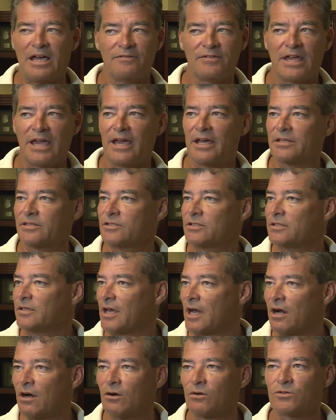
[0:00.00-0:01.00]
I have cats
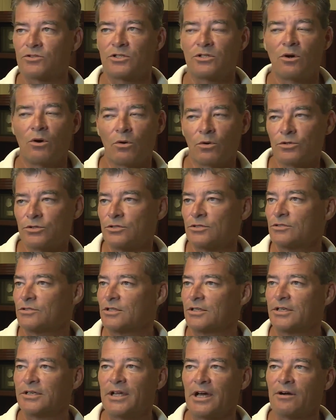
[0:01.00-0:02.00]
and dogs and
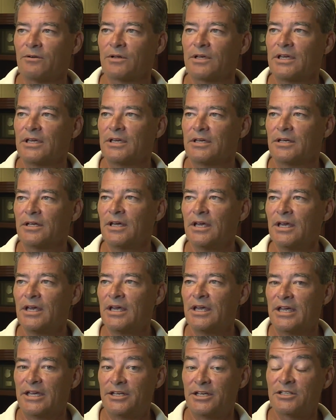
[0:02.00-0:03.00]
horses and a donkey, and
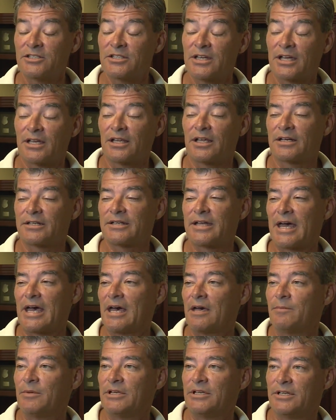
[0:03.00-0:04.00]
it does take a lot of
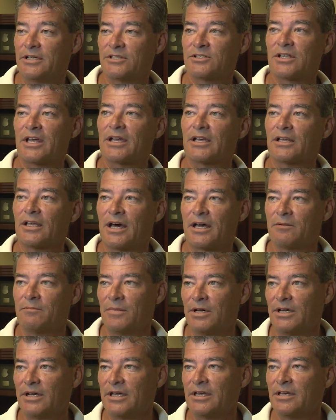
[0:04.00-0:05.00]
time and it does take a lot
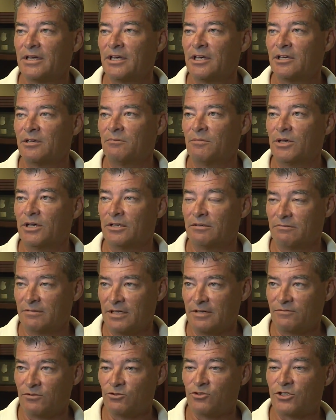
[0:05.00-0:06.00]
of money, but
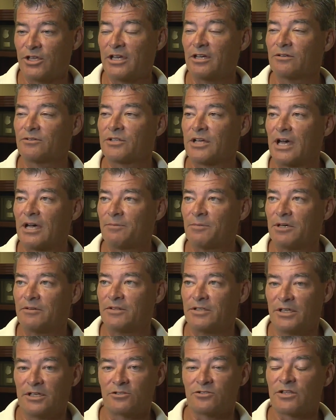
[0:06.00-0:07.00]
if you stay on top
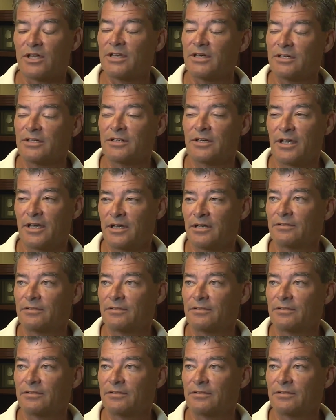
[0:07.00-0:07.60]
of it, they'll stay in good